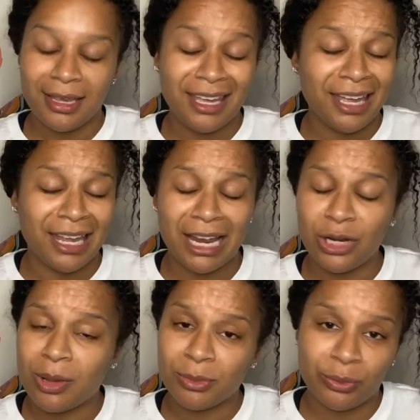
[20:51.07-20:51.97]
And I know
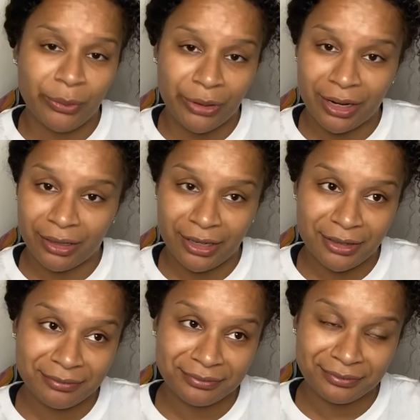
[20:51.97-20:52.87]
I'm going to regret it later.
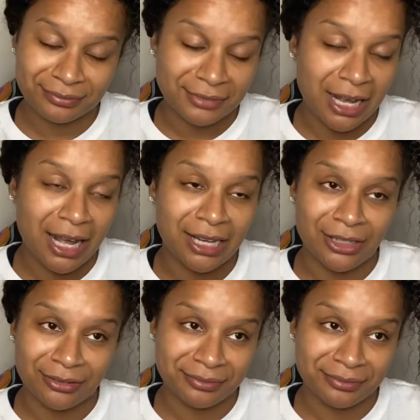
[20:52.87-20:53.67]
I do.